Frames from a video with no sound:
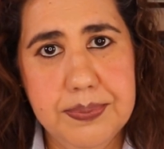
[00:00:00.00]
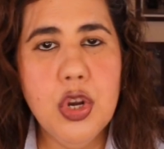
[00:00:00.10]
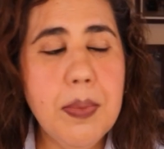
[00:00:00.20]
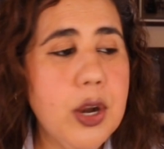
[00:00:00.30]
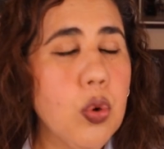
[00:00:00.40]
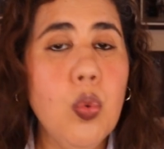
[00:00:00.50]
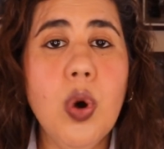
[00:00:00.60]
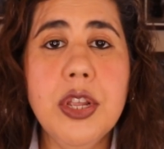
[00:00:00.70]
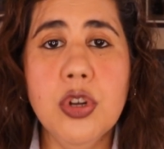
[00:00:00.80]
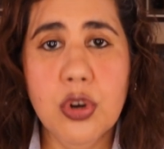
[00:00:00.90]
No matter
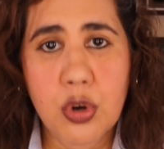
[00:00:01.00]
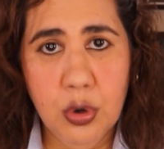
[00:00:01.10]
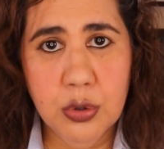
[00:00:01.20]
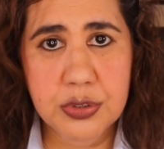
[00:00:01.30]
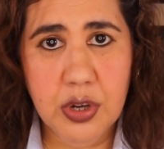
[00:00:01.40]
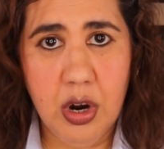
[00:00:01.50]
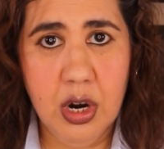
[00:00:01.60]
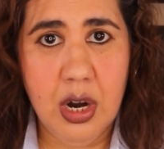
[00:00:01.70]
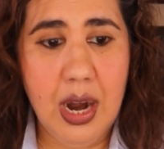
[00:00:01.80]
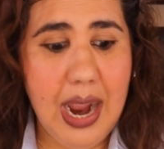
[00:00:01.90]
what your goals
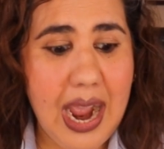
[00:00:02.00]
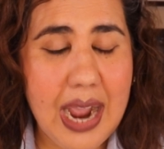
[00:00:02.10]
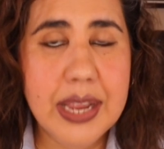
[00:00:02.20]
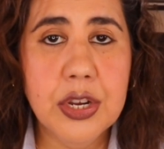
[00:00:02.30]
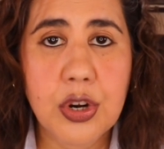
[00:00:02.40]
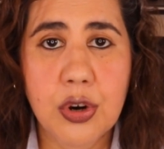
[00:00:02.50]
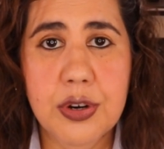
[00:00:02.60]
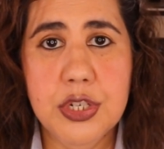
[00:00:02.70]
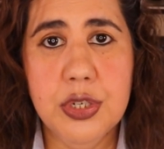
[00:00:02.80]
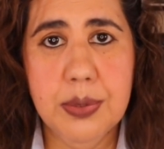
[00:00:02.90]
are, I
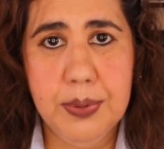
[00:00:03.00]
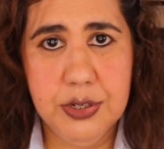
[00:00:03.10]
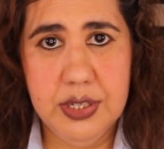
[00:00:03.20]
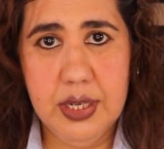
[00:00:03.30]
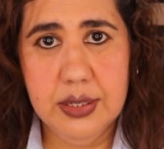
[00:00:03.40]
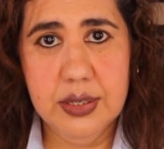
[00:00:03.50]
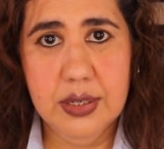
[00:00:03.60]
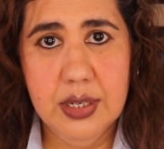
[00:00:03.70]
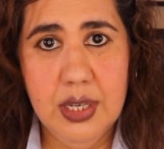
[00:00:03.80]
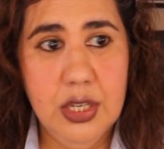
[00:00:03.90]
encourage you to persist.